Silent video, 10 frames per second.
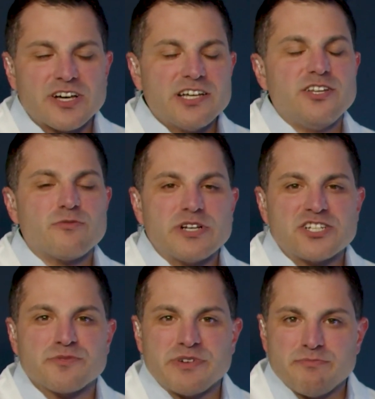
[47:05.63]
Nobody
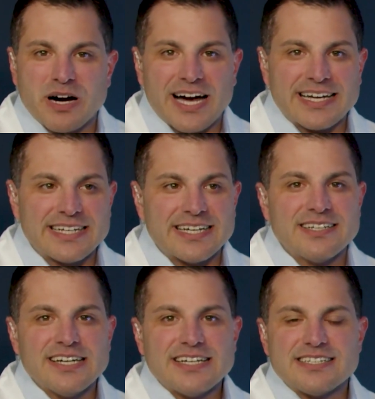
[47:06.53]
should be buying it.
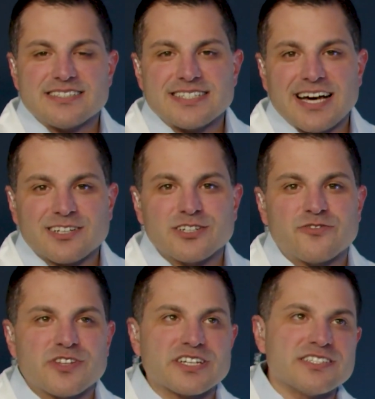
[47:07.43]
It's not good
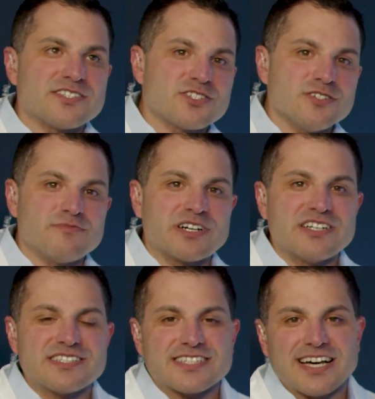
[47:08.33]
for the consumer.
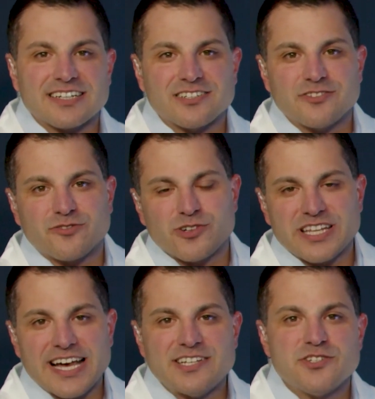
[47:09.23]
It's not good for the
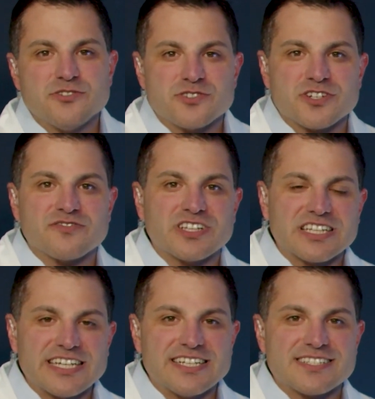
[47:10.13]
end user of the
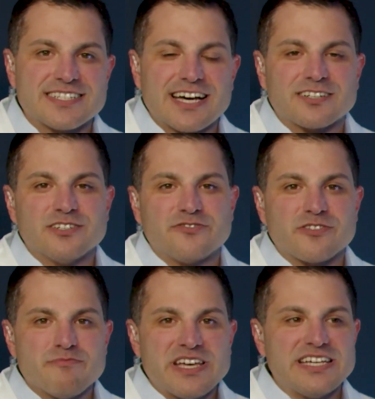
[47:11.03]
lead. It's not good for
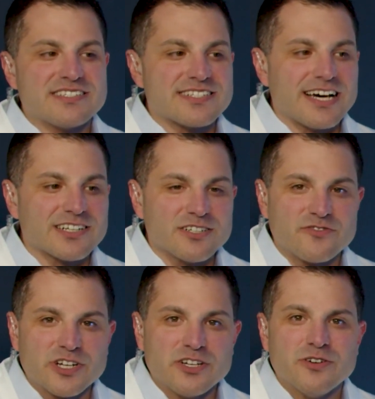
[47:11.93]
me. It's not good for
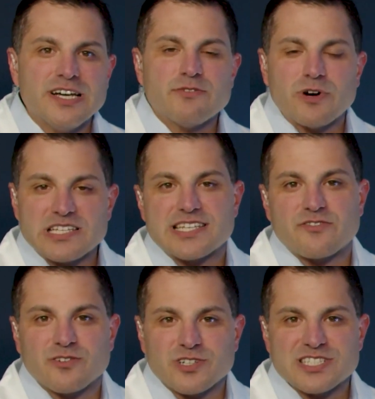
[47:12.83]
you. It wastes
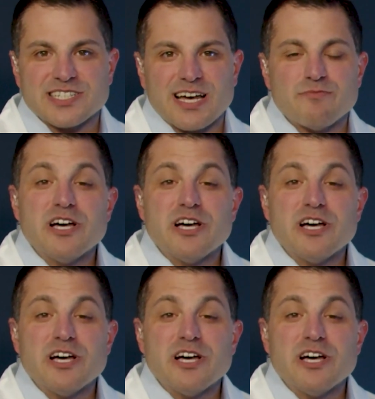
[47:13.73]
everyone's time.